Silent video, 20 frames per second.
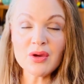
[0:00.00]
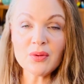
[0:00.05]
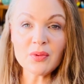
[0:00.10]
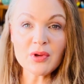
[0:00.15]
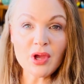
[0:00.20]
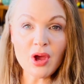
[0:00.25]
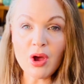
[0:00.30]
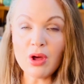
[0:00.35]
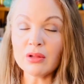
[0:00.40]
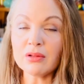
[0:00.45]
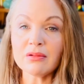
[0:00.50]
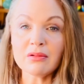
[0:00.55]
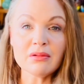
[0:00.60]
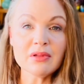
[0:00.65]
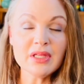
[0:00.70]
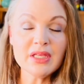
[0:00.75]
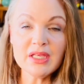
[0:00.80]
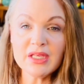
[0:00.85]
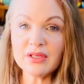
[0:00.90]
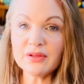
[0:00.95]
We all
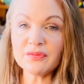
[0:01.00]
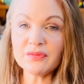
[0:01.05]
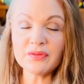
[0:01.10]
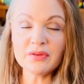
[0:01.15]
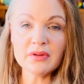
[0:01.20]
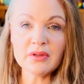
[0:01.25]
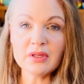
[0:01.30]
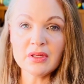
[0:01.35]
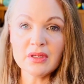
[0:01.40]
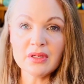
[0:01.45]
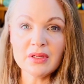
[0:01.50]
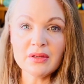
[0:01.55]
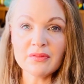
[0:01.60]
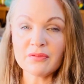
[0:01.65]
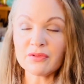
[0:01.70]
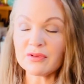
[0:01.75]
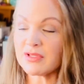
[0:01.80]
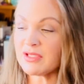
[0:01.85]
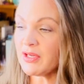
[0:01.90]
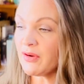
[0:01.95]
live
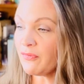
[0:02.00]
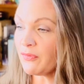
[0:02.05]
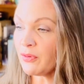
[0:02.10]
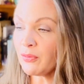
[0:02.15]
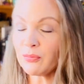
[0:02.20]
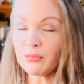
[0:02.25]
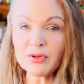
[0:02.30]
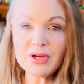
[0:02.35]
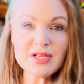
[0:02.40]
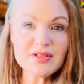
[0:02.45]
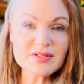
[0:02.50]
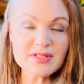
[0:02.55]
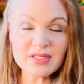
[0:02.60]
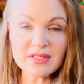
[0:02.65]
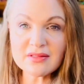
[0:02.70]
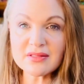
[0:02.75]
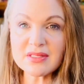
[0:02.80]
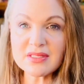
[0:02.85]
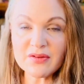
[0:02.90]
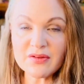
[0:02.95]
for different reasons,